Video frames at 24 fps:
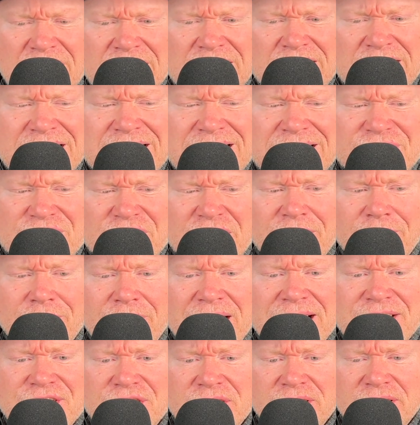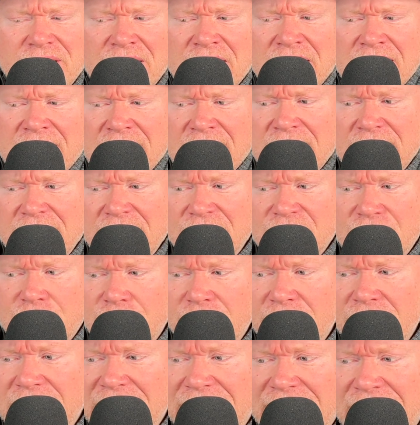Lead generation is
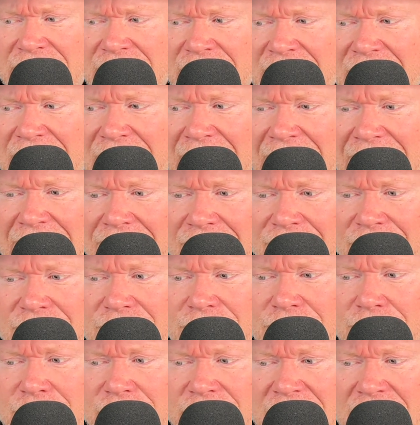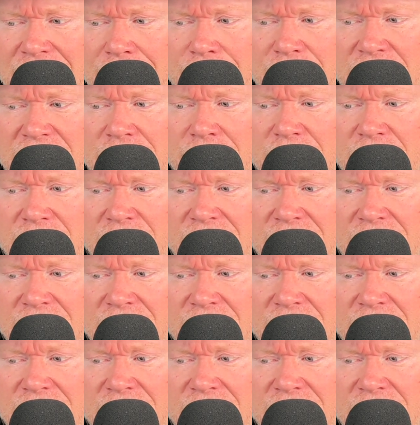really how do you get people